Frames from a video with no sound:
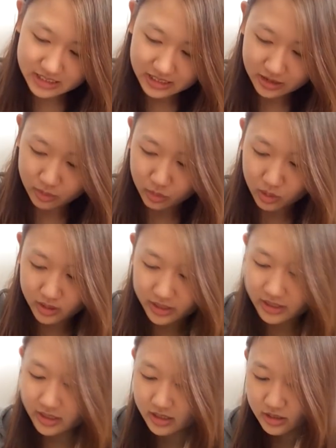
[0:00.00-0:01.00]
that I
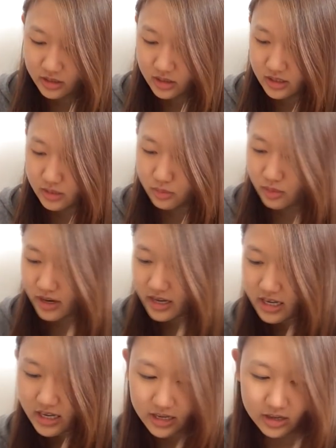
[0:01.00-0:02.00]
wanted, right
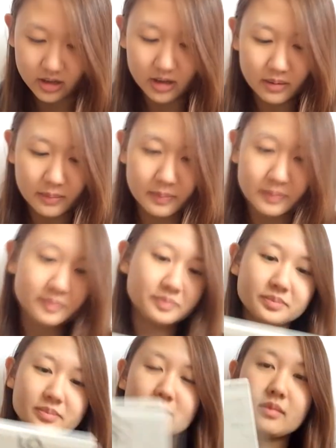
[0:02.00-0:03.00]
here.
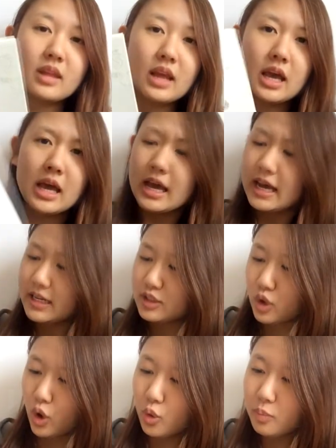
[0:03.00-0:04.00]
And
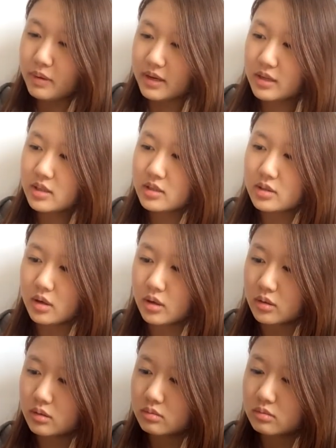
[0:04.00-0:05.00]
it's opened,
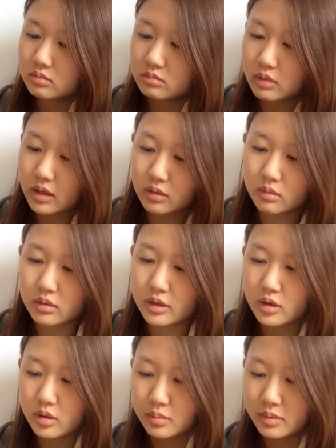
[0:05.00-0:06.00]
so I don't really
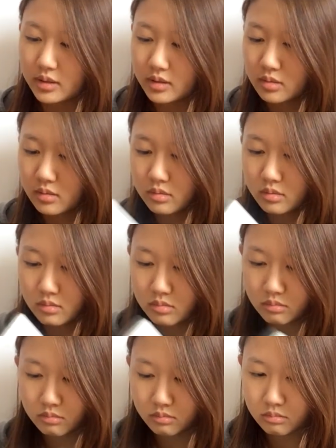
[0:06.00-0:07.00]
know, but
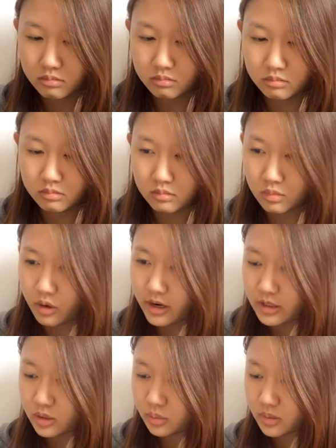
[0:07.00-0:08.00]
why
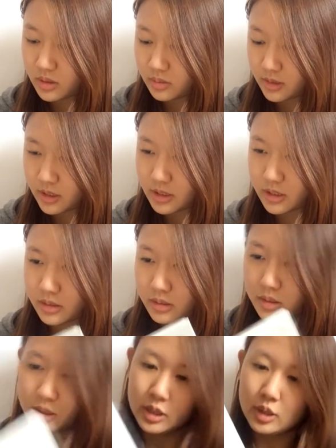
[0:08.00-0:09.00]
it's open,
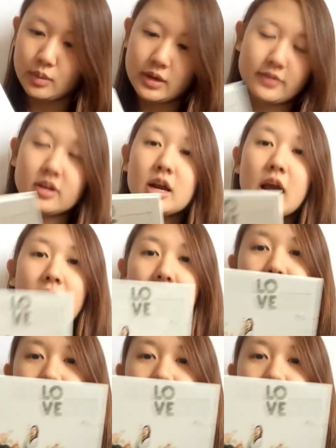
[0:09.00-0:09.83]
but whatever. I